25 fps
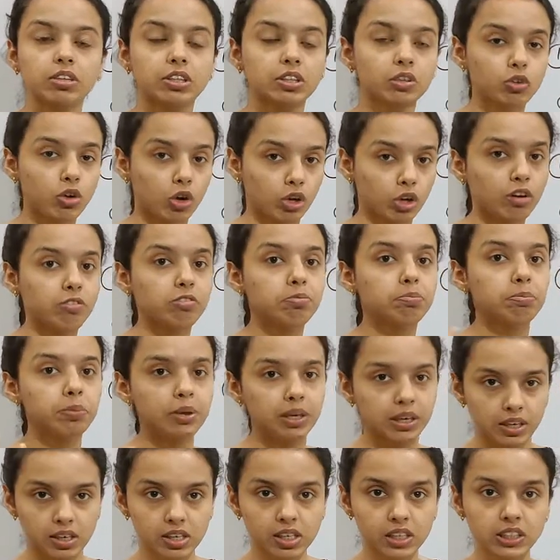lot of
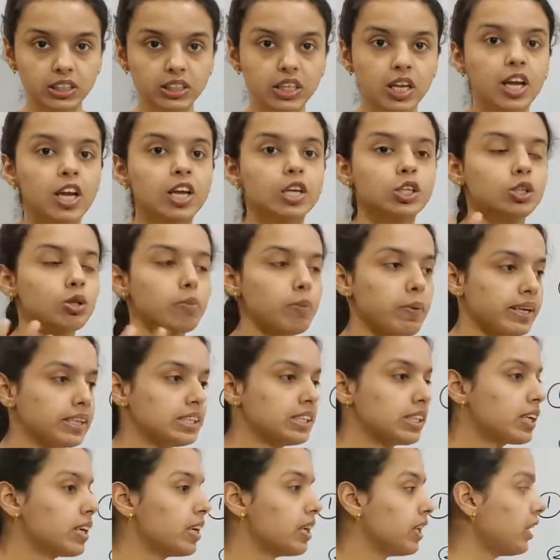minerals. So
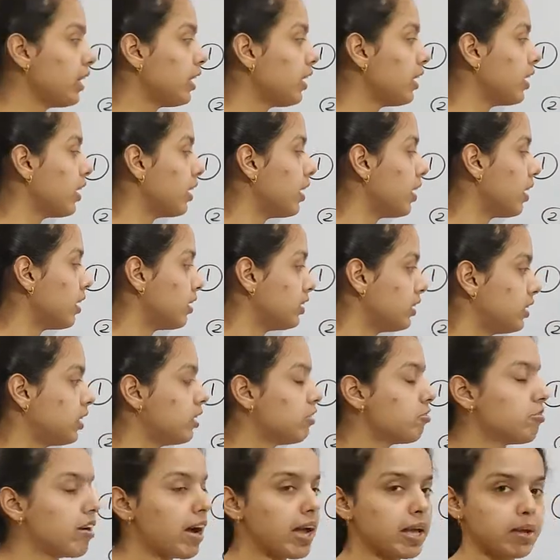basically
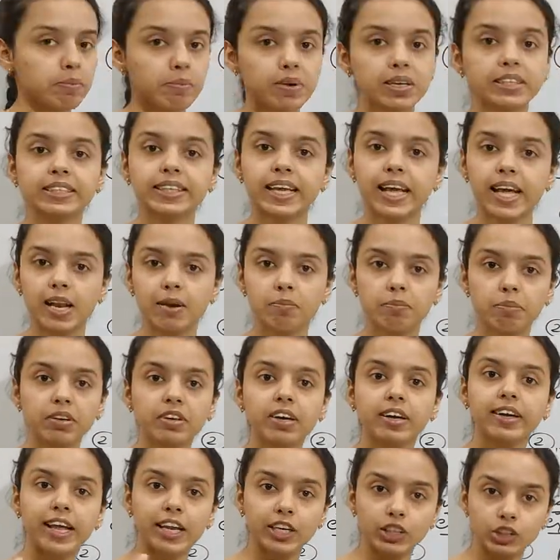the fibers help in
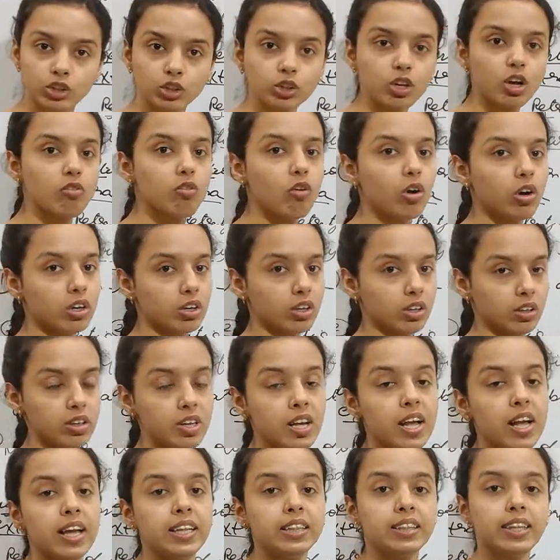retention of water.
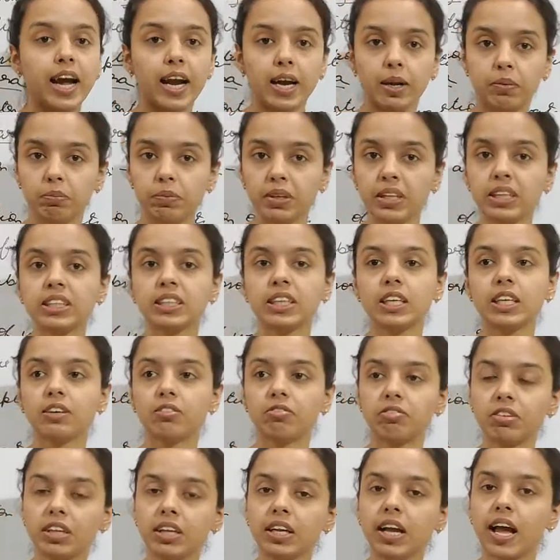That means
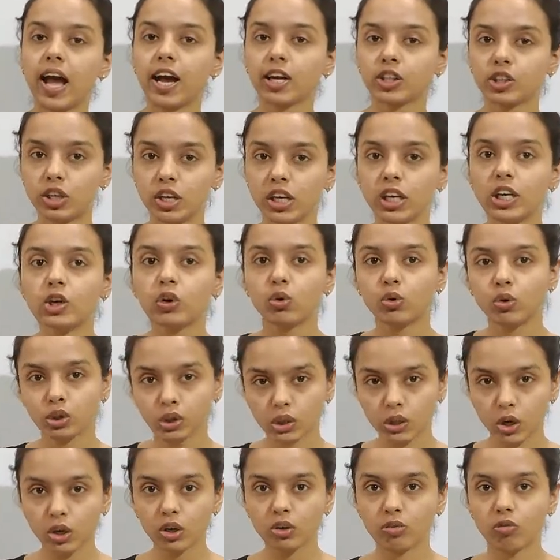if we actually
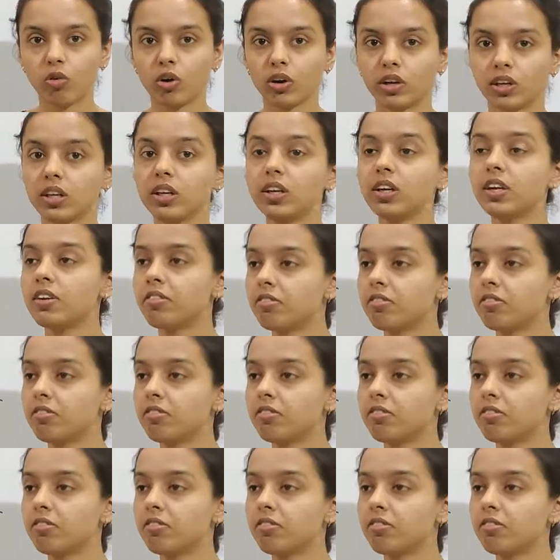lose out water,